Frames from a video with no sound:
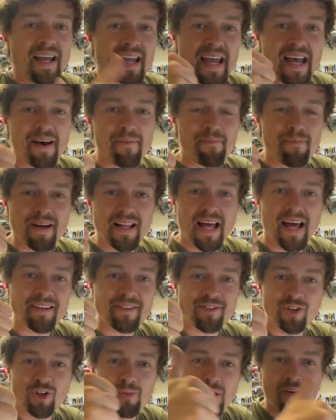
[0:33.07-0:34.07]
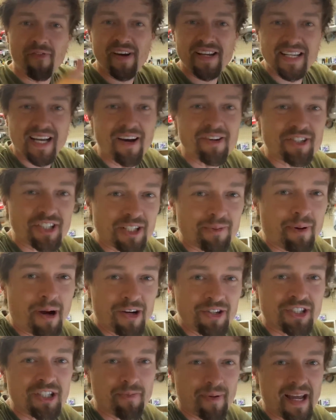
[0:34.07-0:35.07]
Yep, that's all my videos are
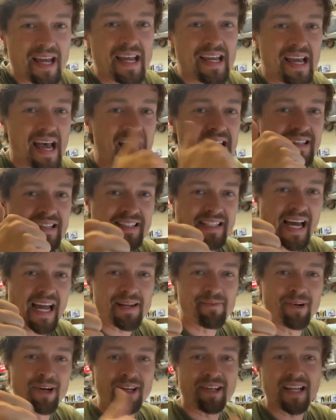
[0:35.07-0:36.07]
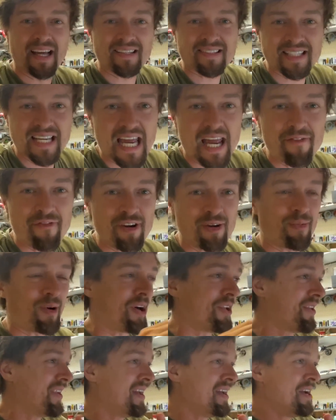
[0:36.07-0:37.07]
supposed to be. Entertainment, that's it. If you
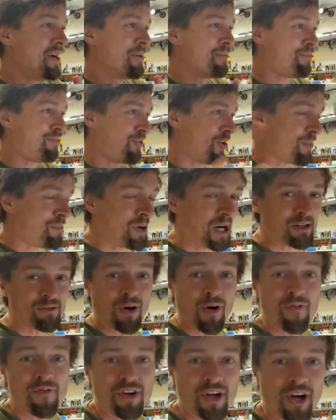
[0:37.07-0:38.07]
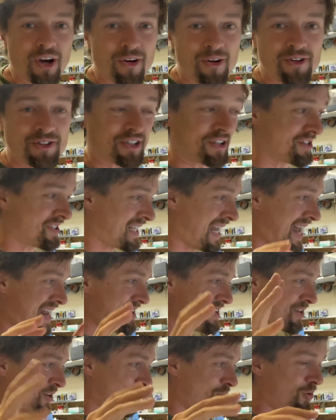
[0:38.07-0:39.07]
want proper reviews and
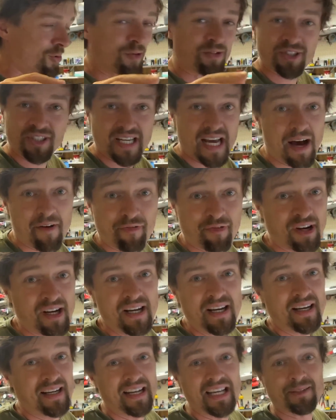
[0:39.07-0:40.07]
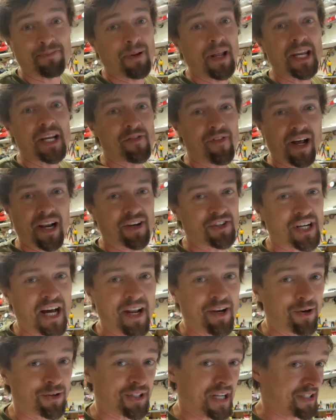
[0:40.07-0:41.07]
technical stuff, there's plenty of other
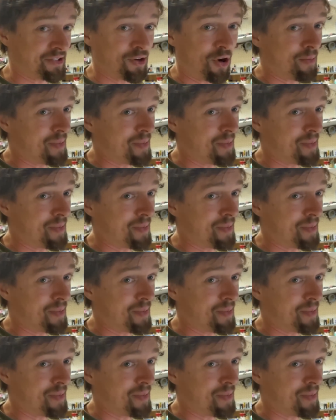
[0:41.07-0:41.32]
channels, that's not